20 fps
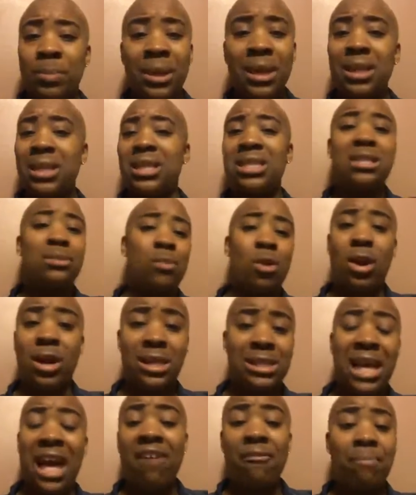be the
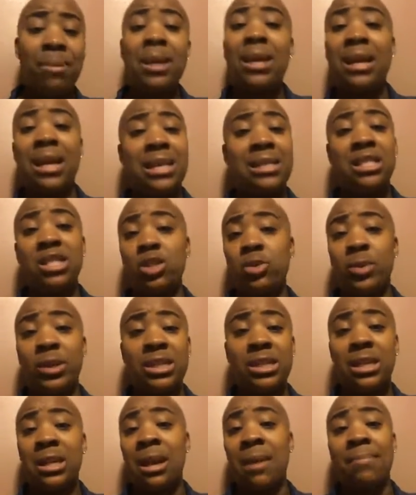smartest i've been in that
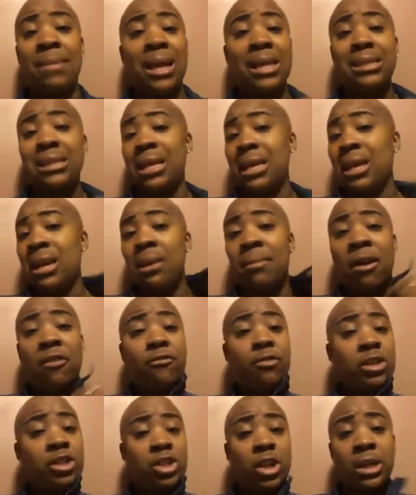situation and i'm not saying none of my
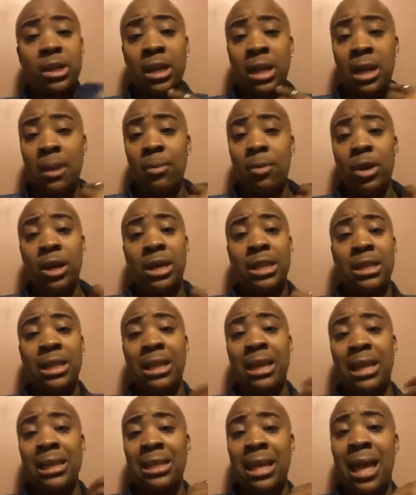friends are dumb or
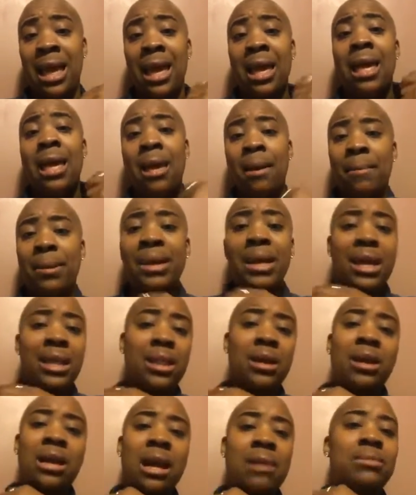anything like that but yeah
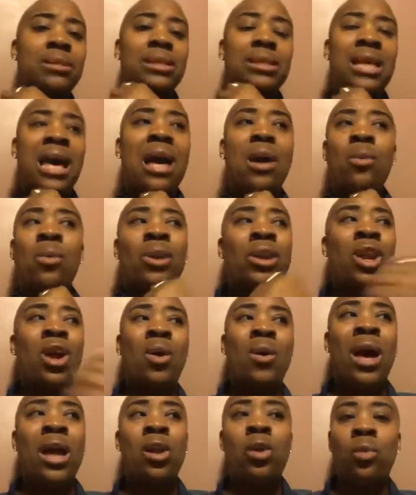there comes a time when
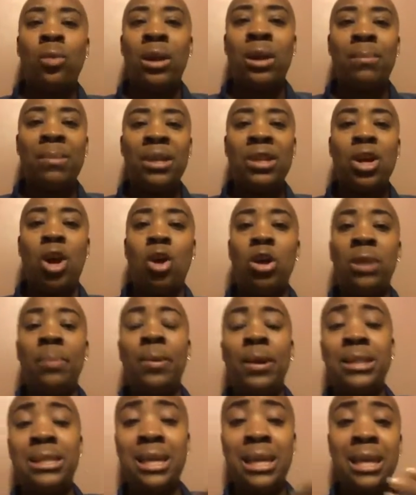no i don't want to be the only
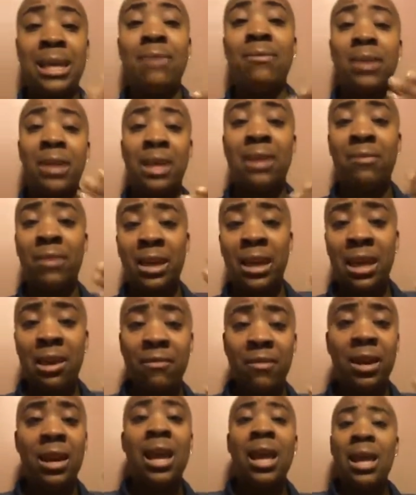person giving giving
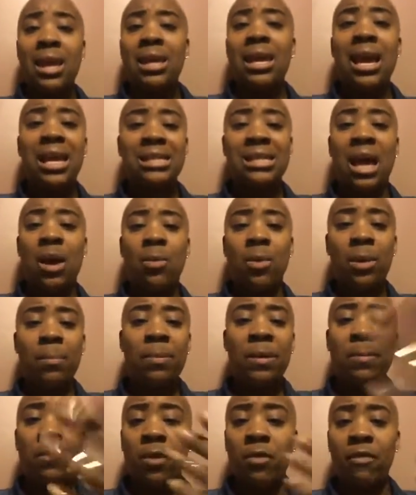giving yes i want
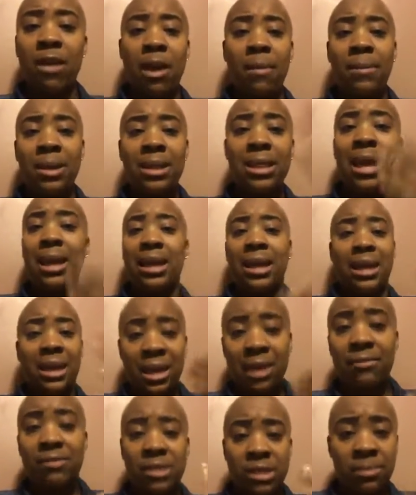people around me that can
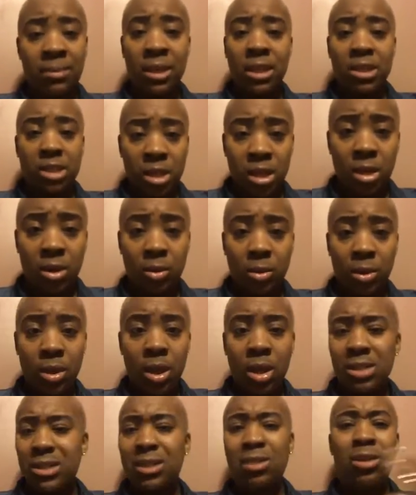give to me too
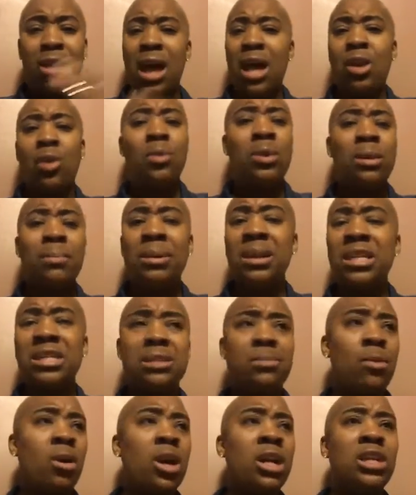so no i don't want to be the
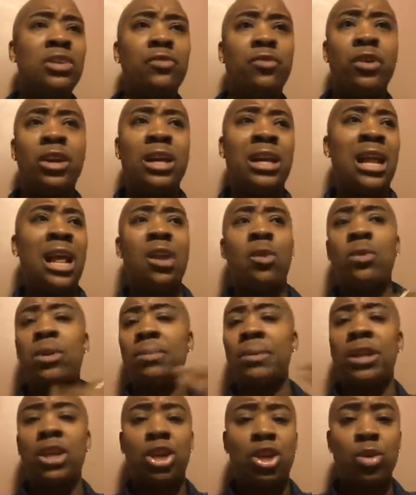smartest friend and i don't want
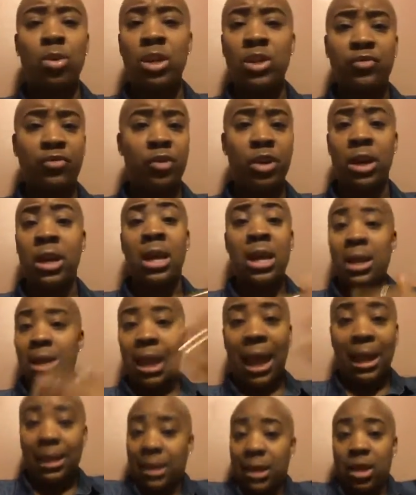to be the cutest friend
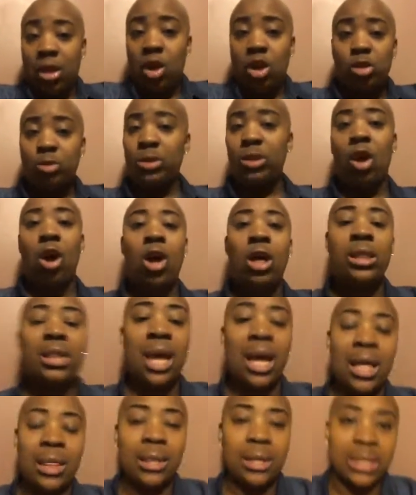like it goes with all
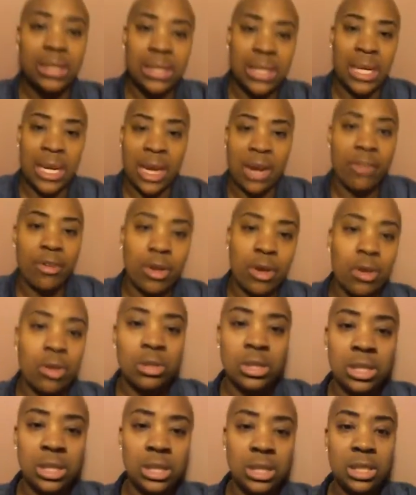the other
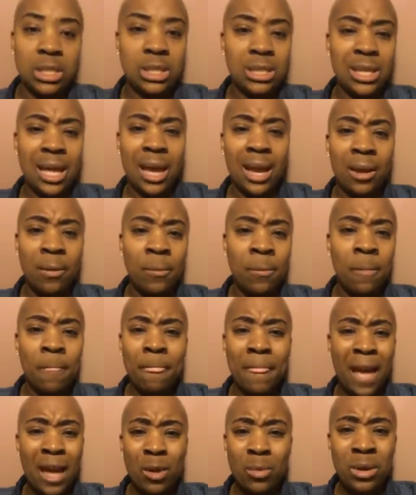scenarios just like
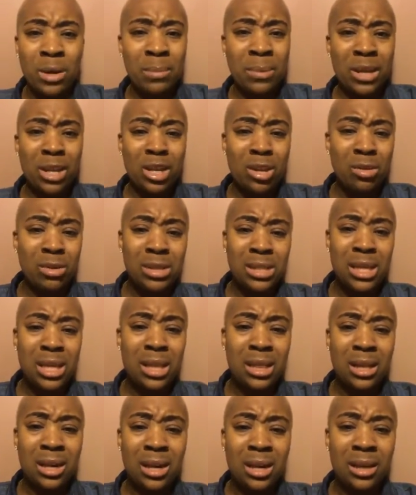i don't want to be the cutest
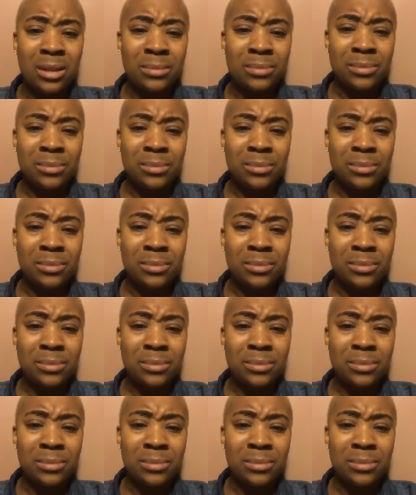either